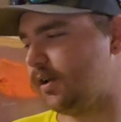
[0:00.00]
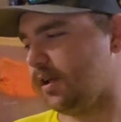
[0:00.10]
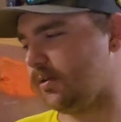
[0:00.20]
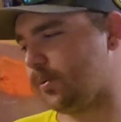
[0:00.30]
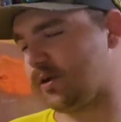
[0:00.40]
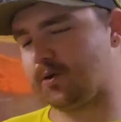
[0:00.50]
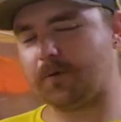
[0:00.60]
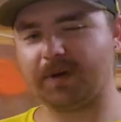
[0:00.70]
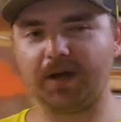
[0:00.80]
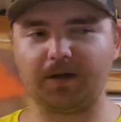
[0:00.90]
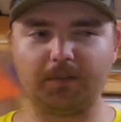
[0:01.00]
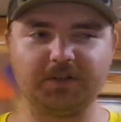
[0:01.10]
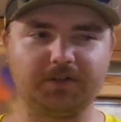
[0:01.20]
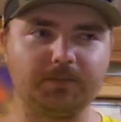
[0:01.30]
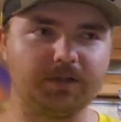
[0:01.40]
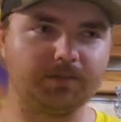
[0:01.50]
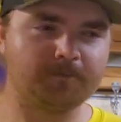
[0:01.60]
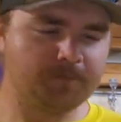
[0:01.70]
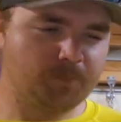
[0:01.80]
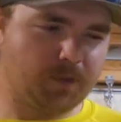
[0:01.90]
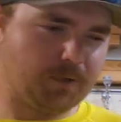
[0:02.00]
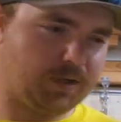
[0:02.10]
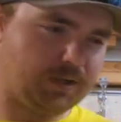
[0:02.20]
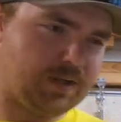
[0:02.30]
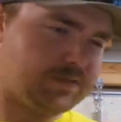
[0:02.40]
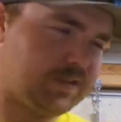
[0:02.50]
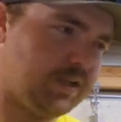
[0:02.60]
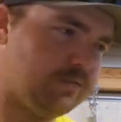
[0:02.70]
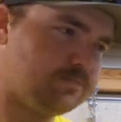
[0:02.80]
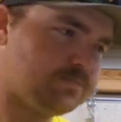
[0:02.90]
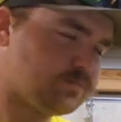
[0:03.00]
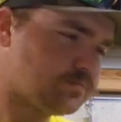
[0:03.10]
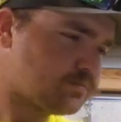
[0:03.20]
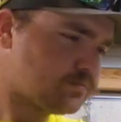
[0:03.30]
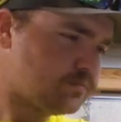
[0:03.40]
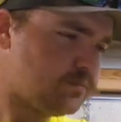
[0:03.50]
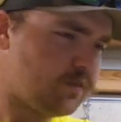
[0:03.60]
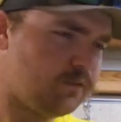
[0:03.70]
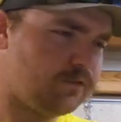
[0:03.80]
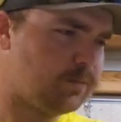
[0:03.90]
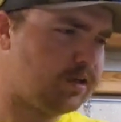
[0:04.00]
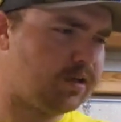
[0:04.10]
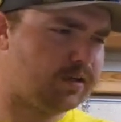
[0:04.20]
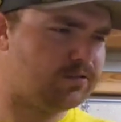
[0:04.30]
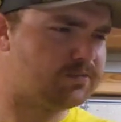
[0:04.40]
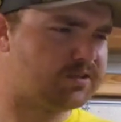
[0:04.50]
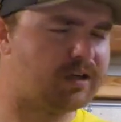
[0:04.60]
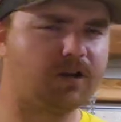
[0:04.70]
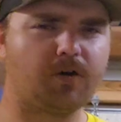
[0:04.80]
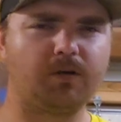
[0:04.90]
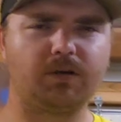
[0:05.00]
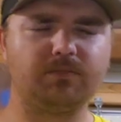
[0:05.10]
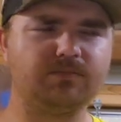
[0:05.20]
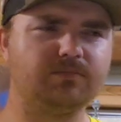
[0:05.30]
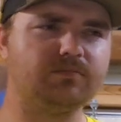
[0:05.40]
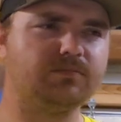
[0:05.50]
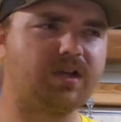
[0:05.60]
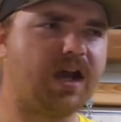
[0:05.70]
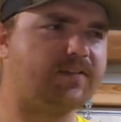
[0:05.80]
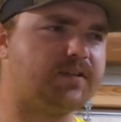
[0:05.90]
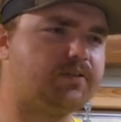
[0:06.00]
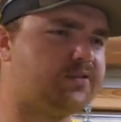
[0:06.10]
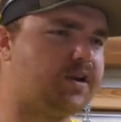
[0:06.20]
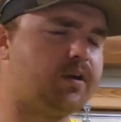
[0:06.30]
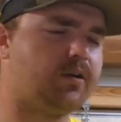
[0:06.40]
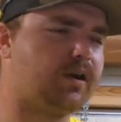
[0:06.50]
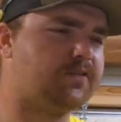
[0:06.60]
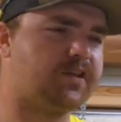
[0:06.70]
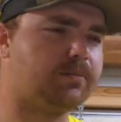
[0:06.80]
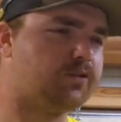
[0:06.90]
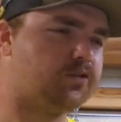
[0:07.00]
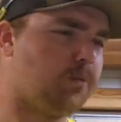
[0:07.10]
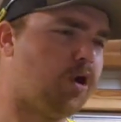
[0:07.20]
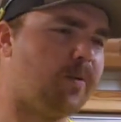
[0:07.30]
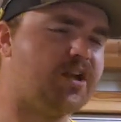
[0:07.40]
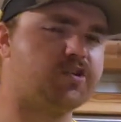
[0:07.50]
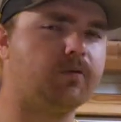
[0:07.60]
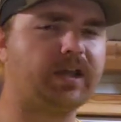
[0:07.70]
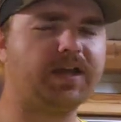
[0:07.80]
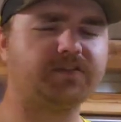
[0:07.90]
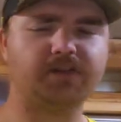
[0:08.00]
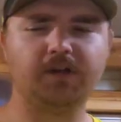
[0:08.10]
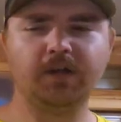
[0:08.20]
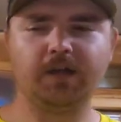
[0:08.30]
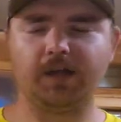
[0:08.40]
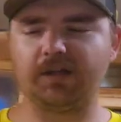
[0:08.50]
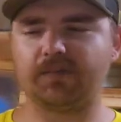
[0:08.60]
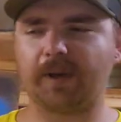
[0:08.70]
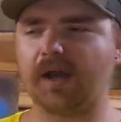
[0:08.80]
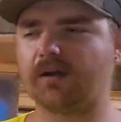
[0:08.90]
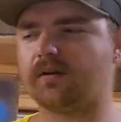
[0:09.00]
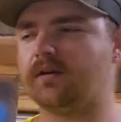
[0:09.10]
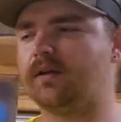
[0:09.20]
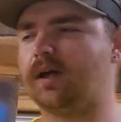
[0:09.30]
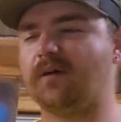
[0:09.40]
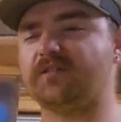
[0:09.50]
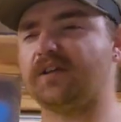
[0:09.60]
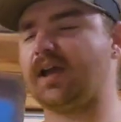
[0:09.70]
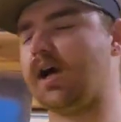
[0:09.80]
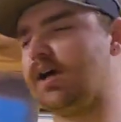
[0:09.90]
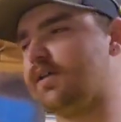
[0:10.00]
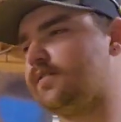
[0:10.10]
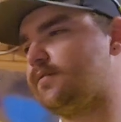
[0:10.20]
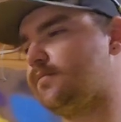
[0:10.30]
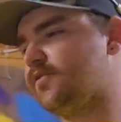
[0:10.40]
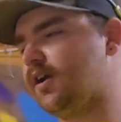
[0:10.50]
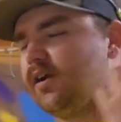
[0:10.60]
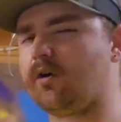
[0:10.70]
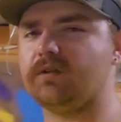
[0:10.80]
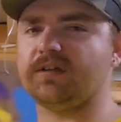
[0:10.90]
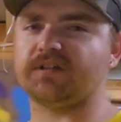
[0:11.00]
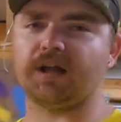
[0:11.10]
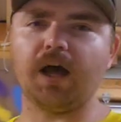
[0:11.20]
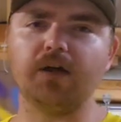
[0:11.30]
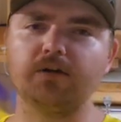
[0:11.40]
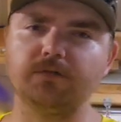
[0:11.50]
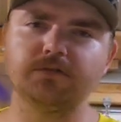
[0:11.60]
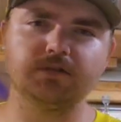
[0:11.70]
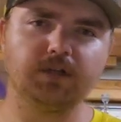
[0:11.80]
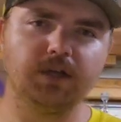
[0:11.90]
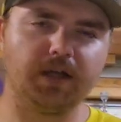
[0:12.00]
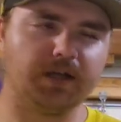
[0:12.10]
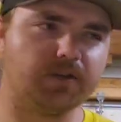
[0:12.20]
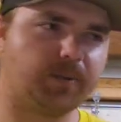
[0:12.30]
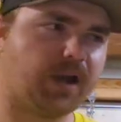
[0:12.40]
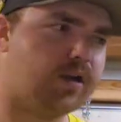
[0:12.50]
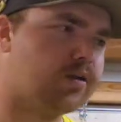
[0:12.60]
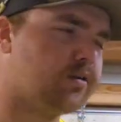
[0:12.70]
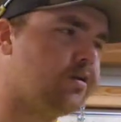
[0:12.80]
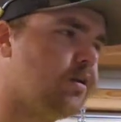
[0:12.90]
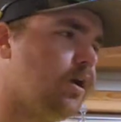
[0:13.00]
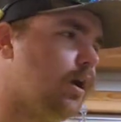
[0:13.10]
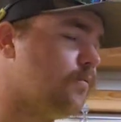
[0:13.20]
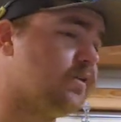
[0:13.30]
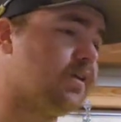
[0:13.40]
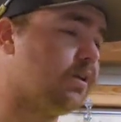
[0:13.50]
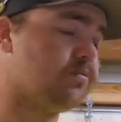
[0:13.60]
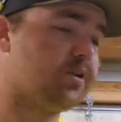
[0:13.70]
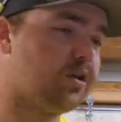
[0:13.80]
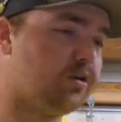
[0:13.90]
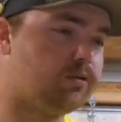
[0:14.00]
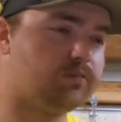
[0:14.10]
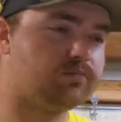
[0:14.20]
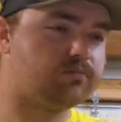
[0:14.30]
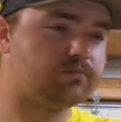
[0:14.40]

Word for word: that's a pretty cool pattern, I must admit. But I've seen it from uh, Cerakote, guys that do Cerakote, I've seen them do small batch Olights in this pattern. I've seen guys Cerakote their staccatos in this pattern. I've seen, you know,